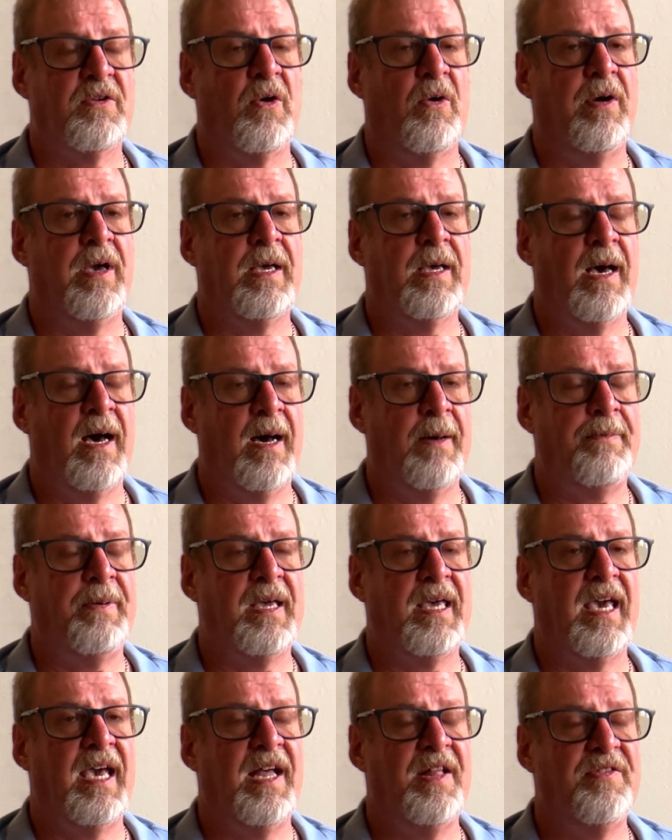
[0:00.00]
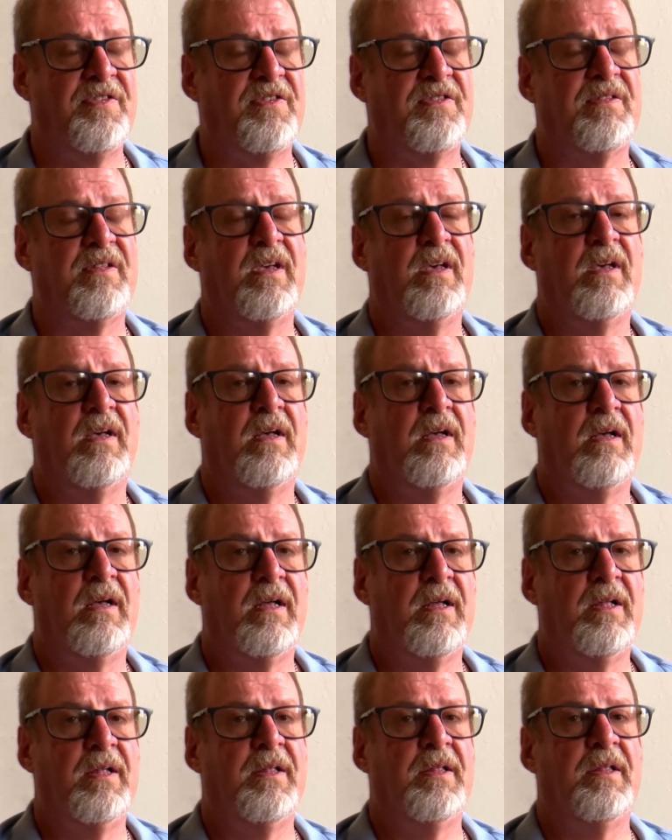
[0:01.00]
going up against
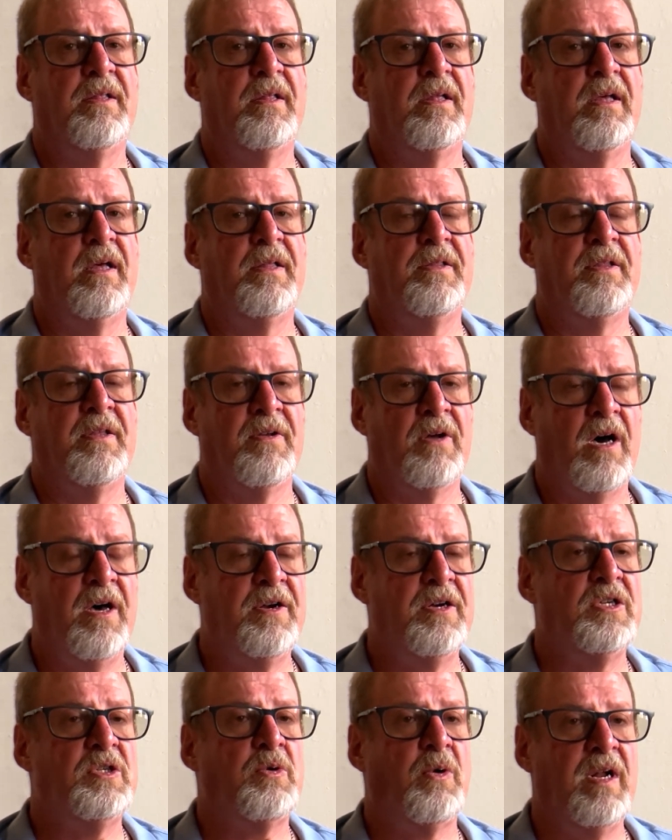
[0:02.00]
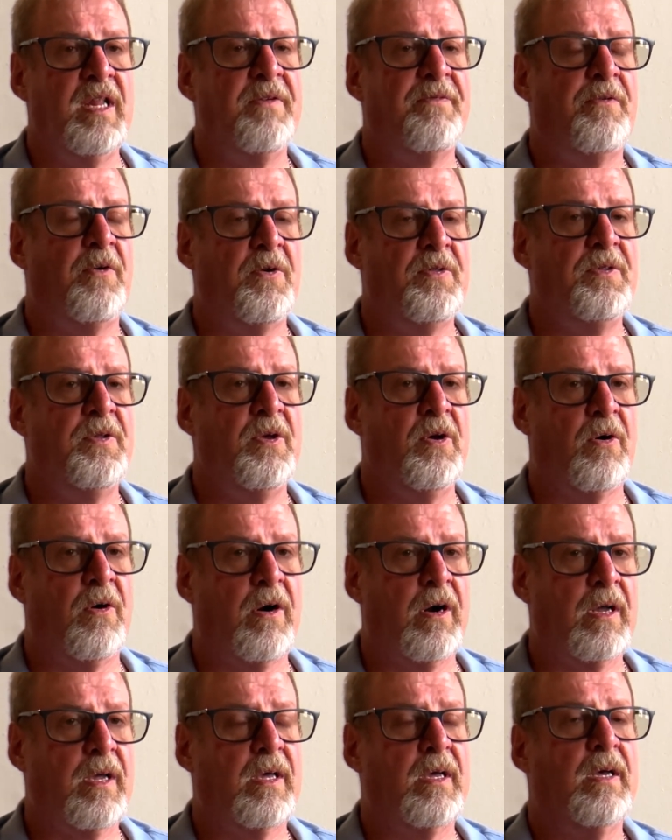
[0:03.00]
the 124th New
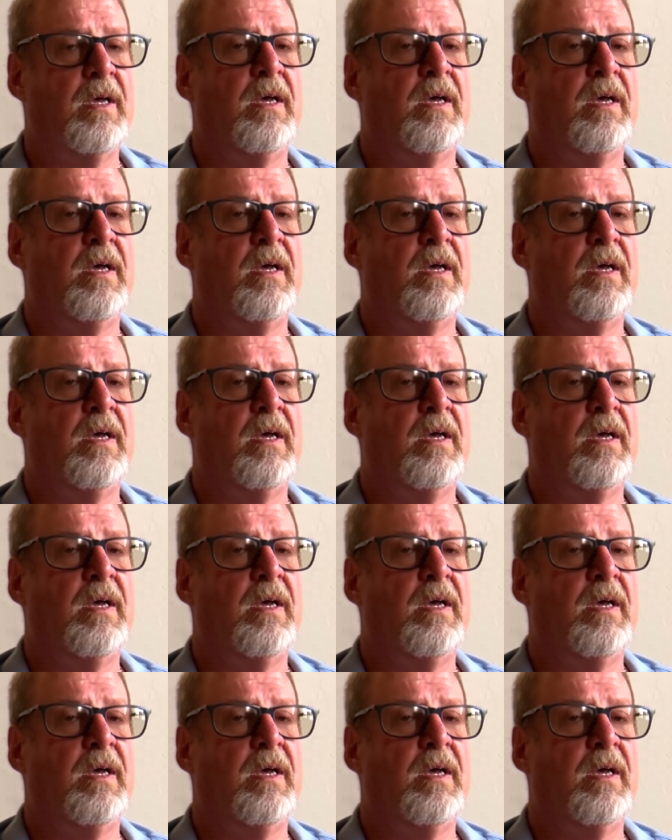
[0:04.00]
York.